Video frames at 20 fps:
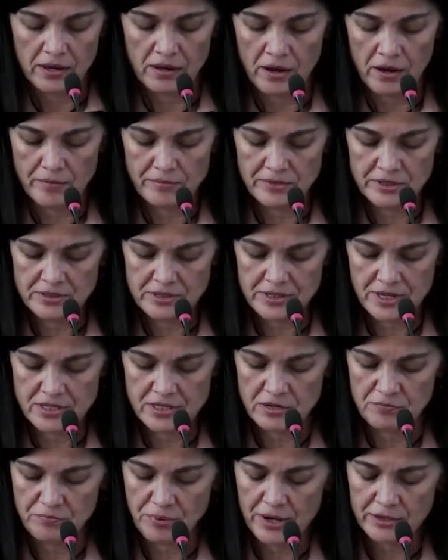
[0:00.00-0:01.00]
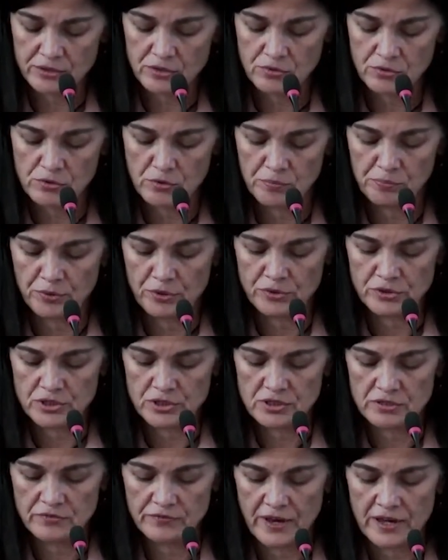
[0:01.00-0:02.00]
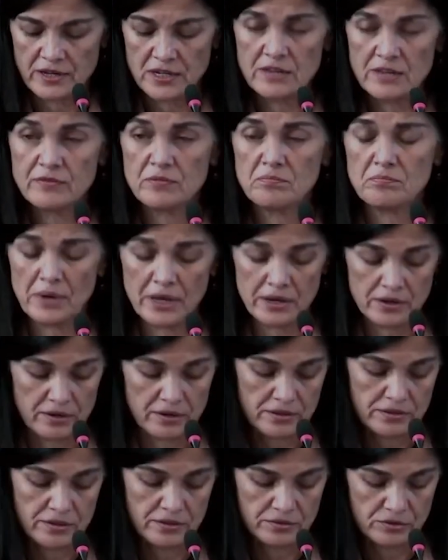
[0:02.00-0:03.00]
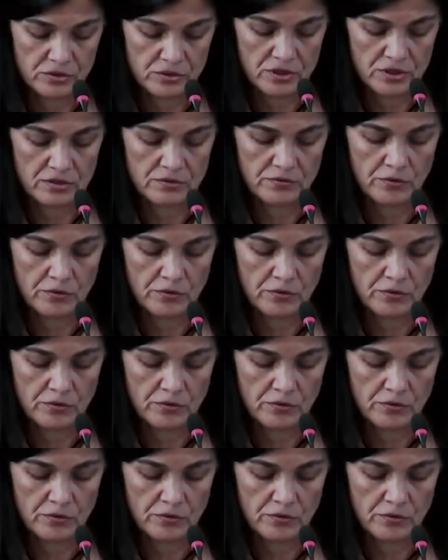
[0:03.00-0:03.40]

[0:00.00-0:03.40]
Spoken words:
common sense and practical approaches to find even better solutions for